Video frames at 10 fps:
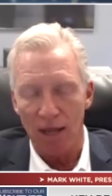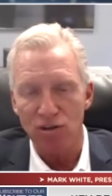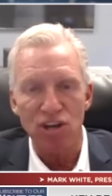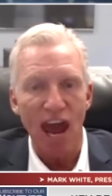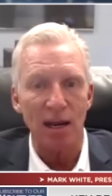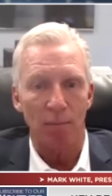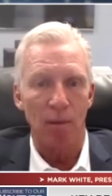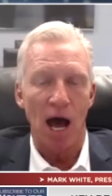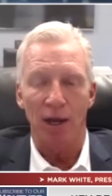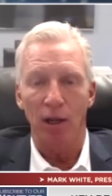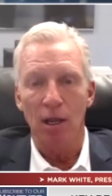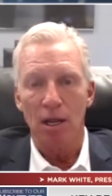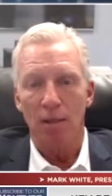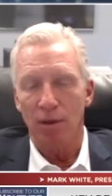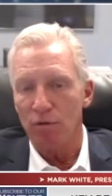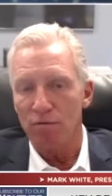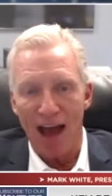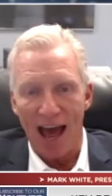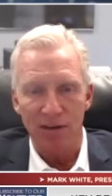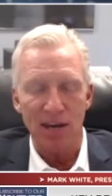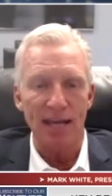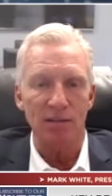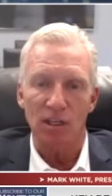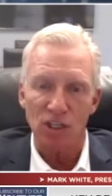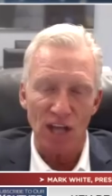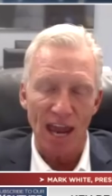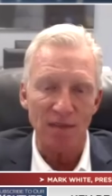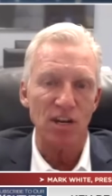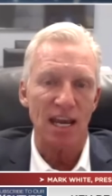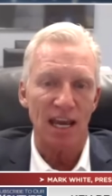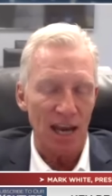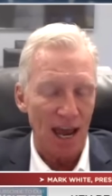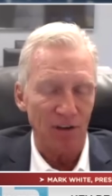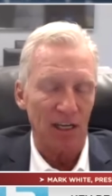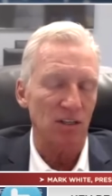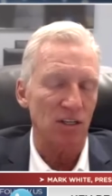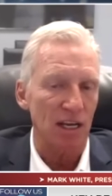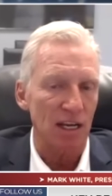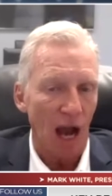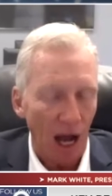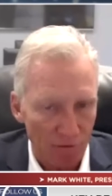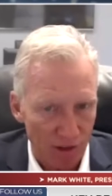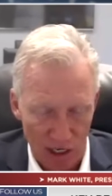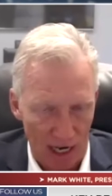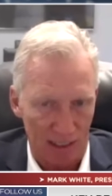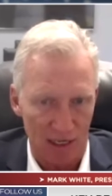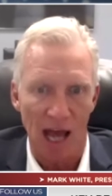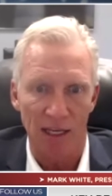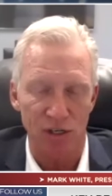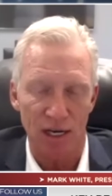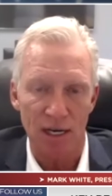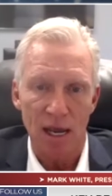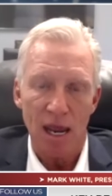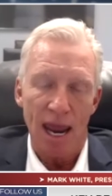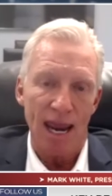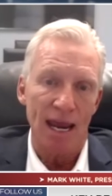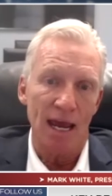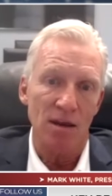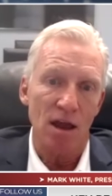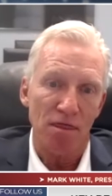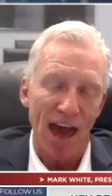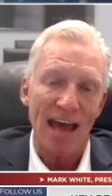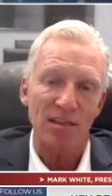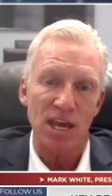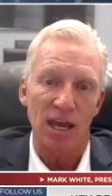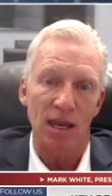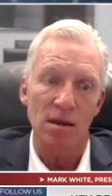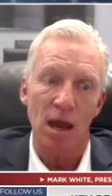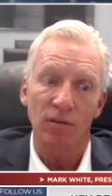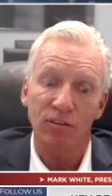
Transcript: a, a data model that would validate the safety and efficacy of the technology. And that then